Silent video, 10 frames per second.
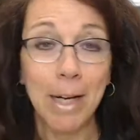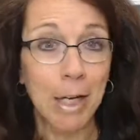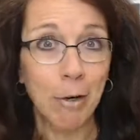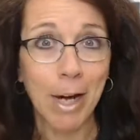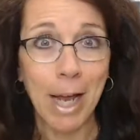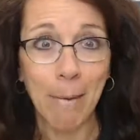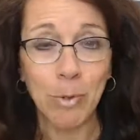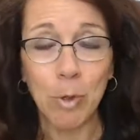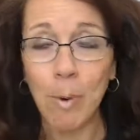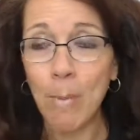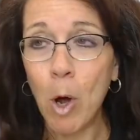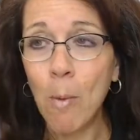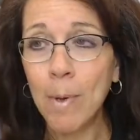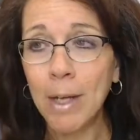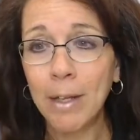here I am. So I'm
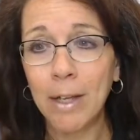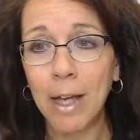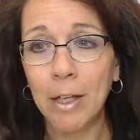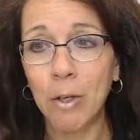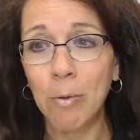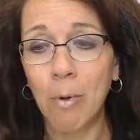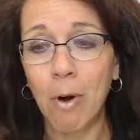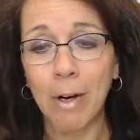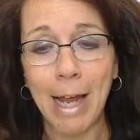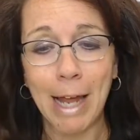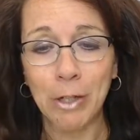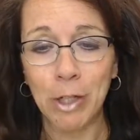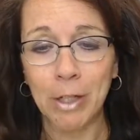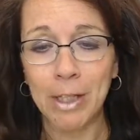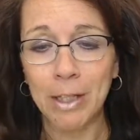hoping that you are
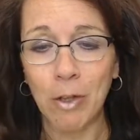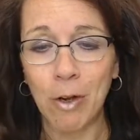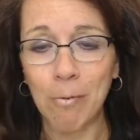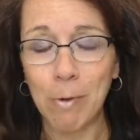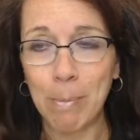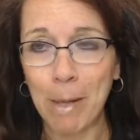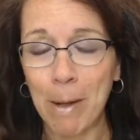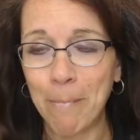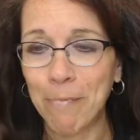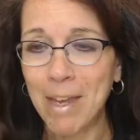catching this on replay.